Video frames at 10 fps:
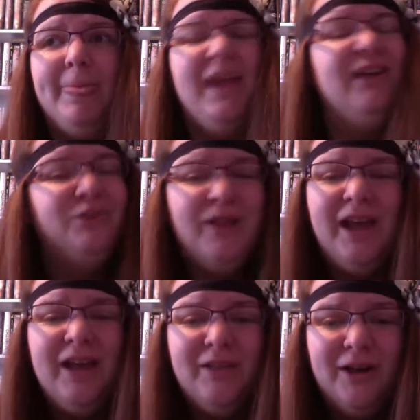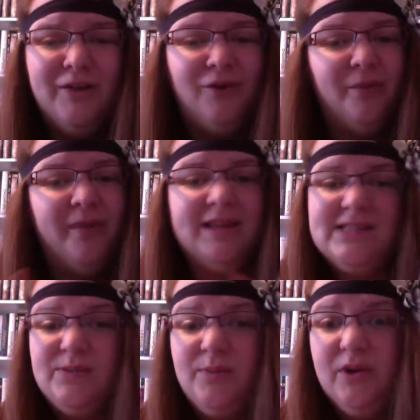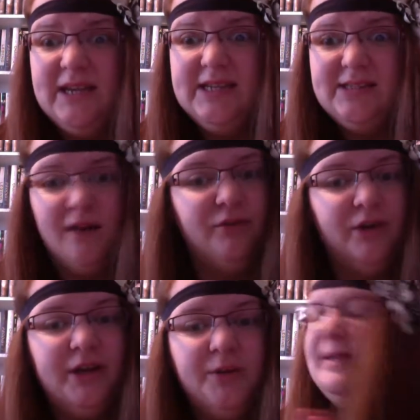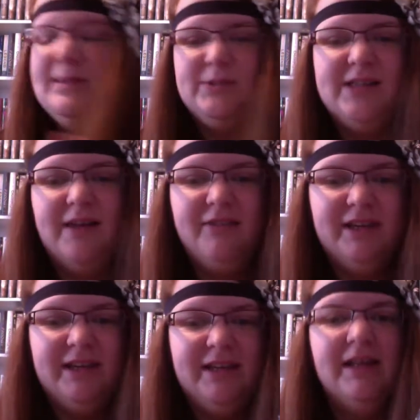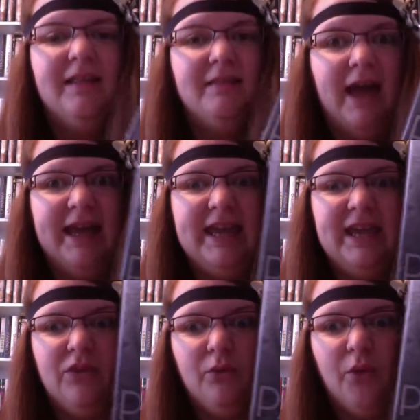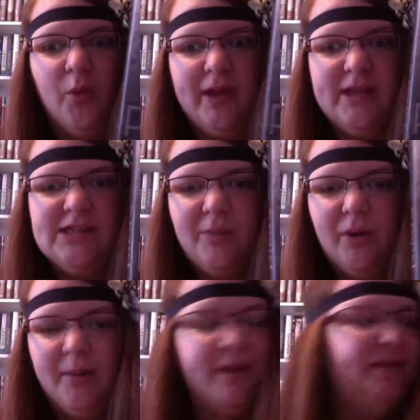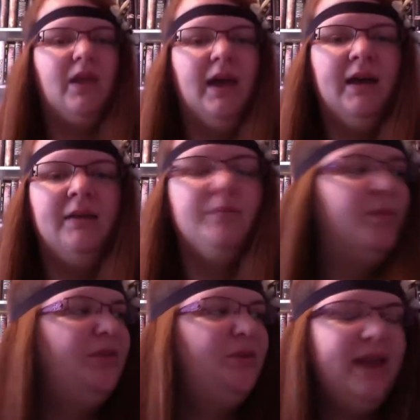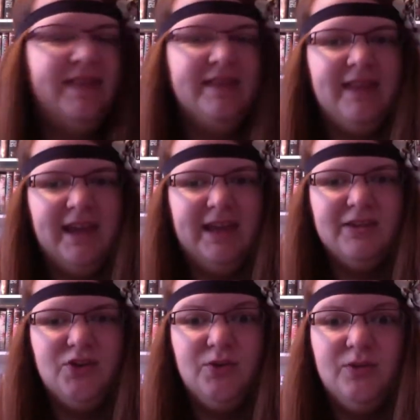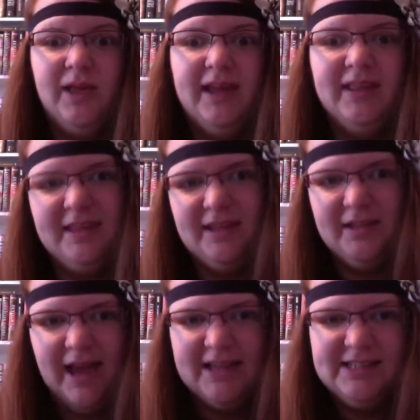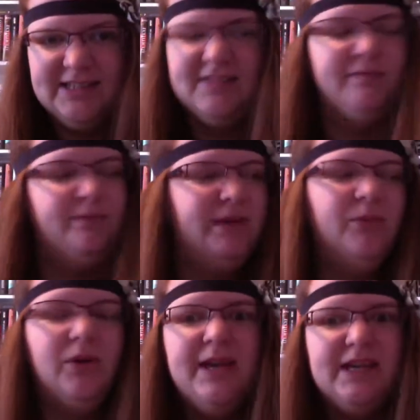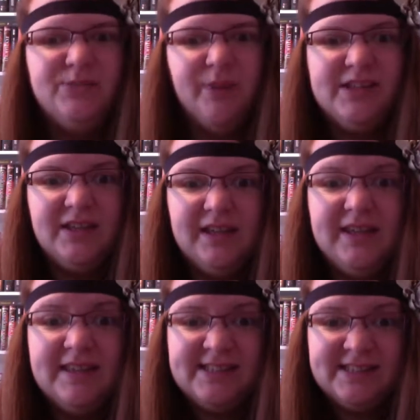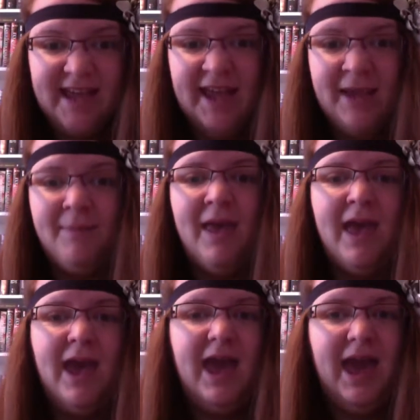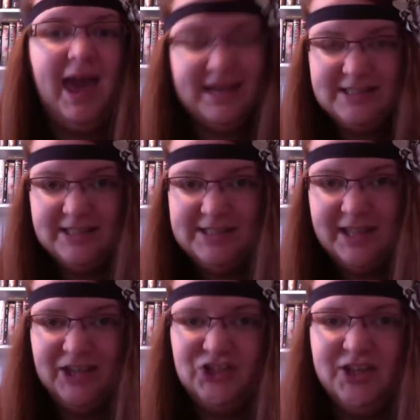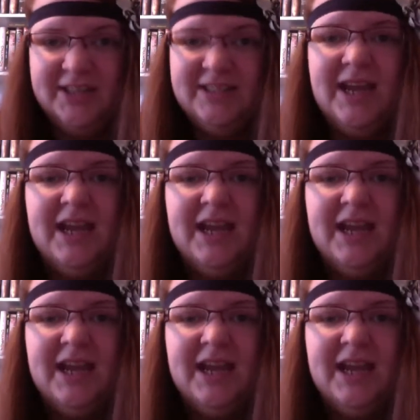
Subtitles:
If you like a lot of romance, this book is not for you. It was definitely lacking in the romance department. But the way that they do like the classes of people is basically the same as The Selection.